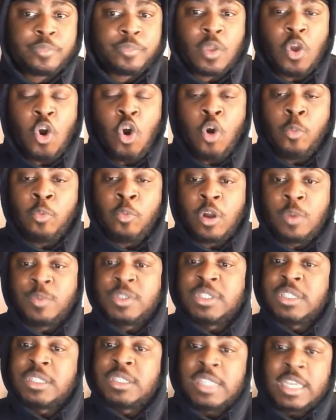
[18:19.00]
Homura
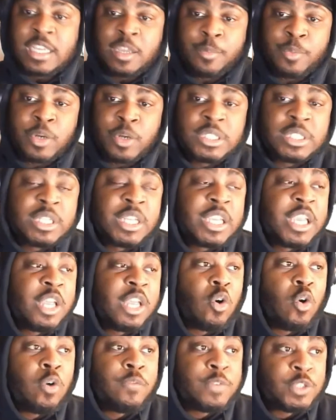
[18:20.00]
was the second person to get
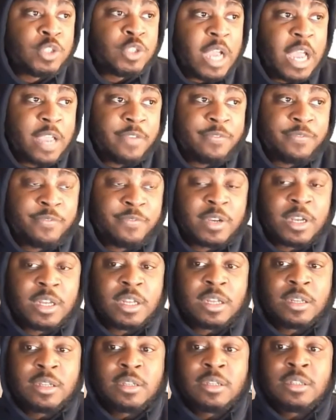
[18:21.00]
overdrive,
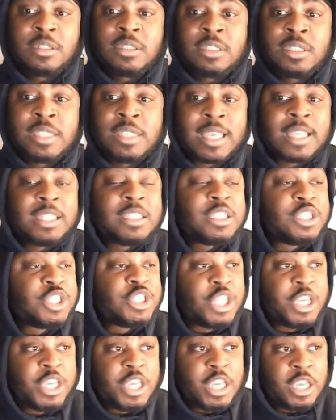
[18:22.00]
second to
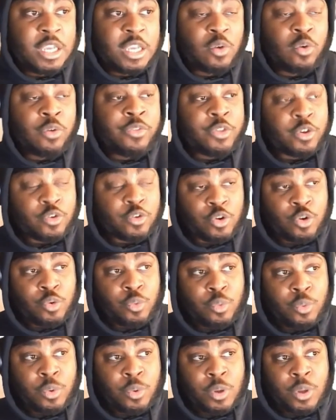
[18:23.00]
Shiki on the
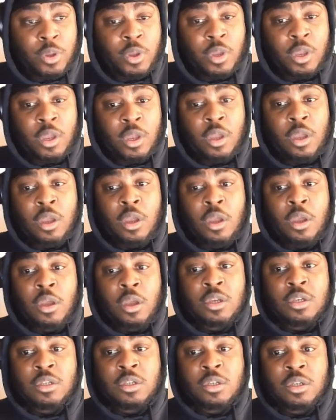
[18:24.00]
crew.
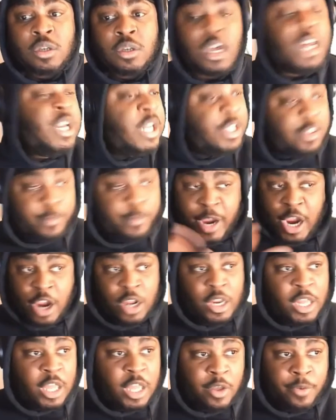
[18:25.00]
Another
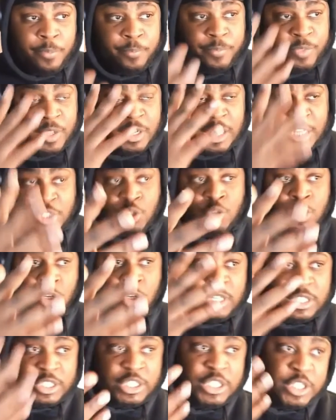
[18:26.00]
parallel to let you
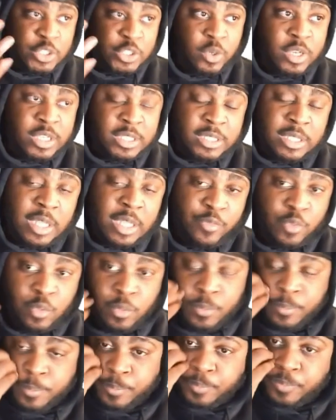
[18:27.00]
know that she's on his level.
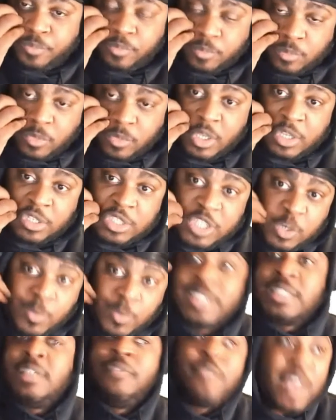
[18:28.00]
She
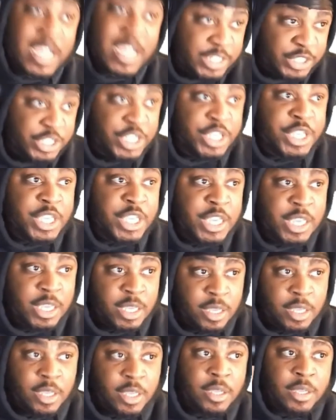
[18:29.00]
wants to fight Shiki.
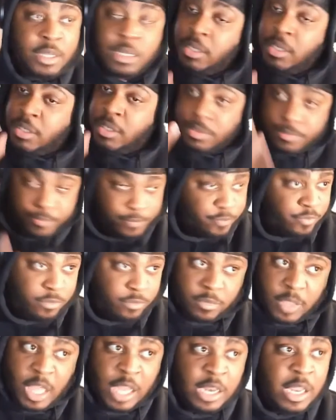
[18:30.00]

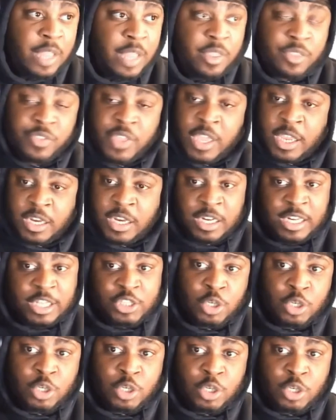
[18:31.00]
Another thing to
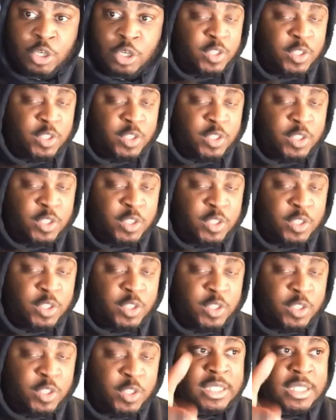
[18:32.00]
let you she's strong enough
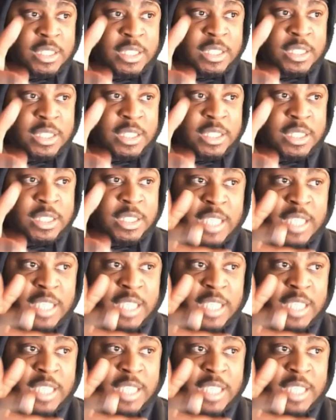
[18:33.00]
to where she can take
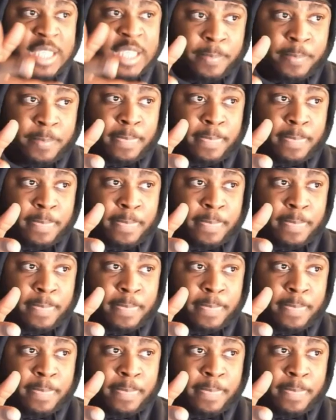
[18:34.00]
him.